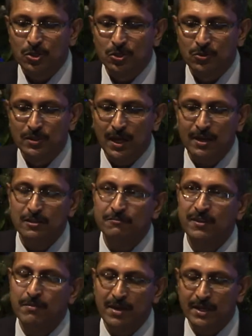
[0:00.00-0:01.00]
to Dallas
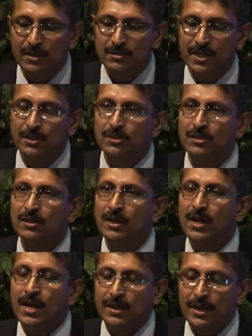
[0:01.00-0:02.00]
VA Medical Center,
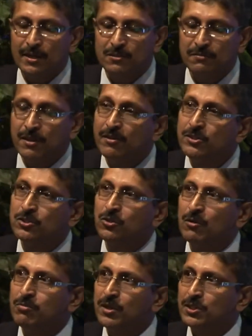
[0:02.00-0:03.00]
Dallas VA Research
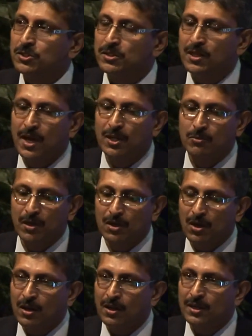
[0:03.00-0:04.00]
Corporation, and to my
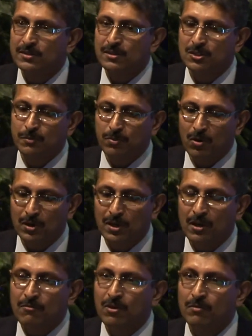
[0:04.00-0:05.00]
colleagues in support
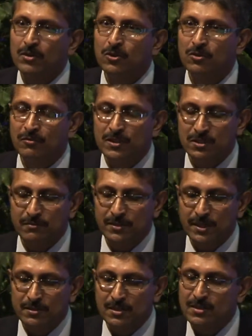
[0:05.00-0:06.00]
from University of
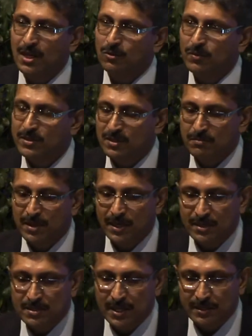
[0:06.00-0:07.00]
Texas Southwestern
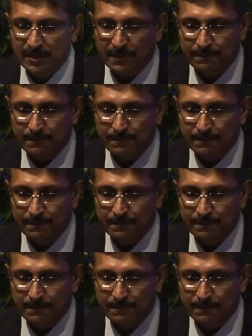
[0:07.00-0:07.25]
Medical Center.